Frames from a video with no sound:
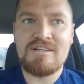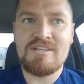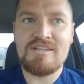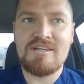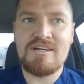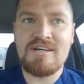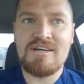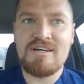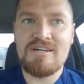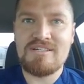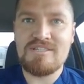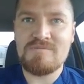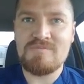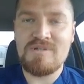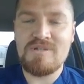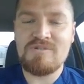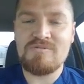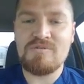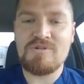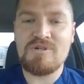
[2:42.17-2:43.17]
the
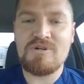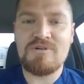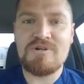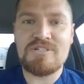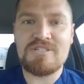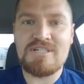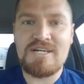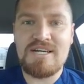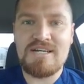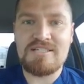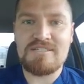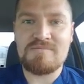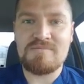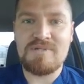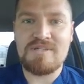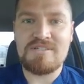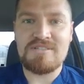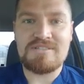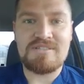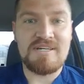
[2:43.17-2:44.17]
husband would always ask
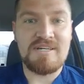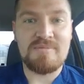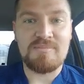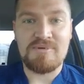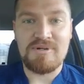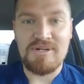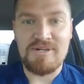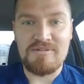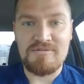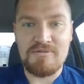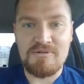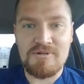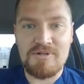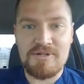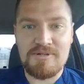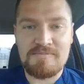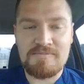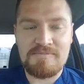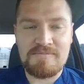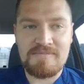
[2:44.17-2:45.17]
me to say a prayer for
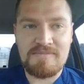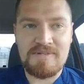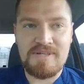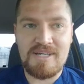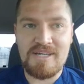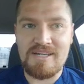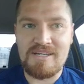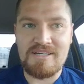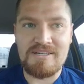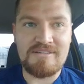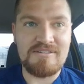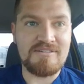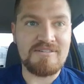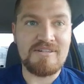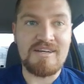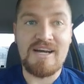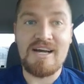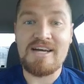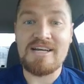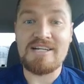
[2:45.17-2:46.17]
her.
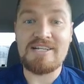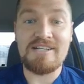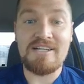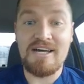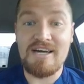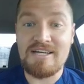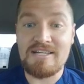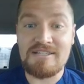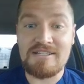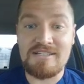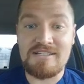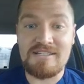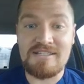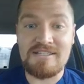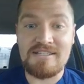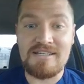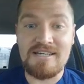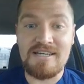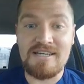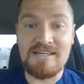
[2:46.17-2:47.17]
And I gladly
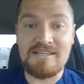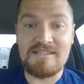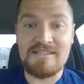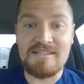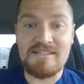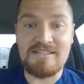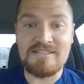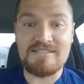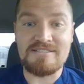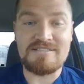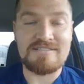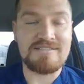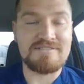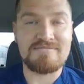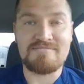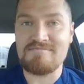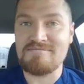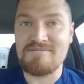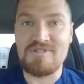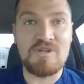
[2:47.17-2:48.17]
did that. That's
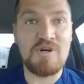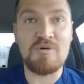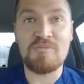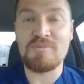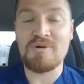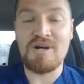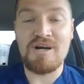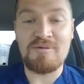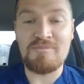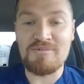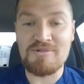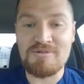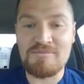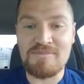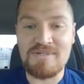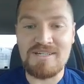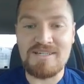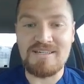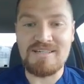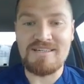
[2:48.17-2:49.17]
no problem with
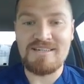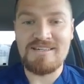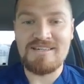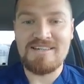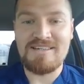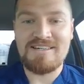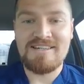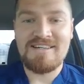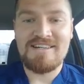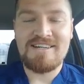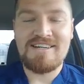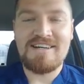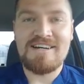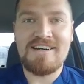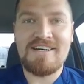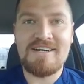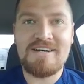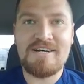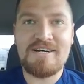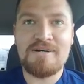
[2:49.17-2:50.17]
me.
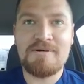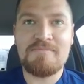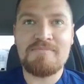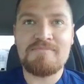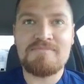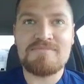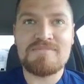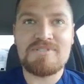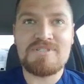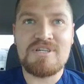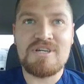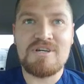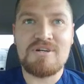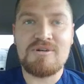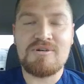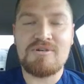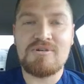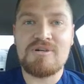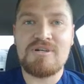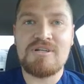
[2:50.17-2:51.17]

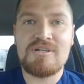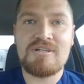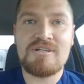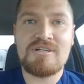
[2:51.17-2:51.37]
So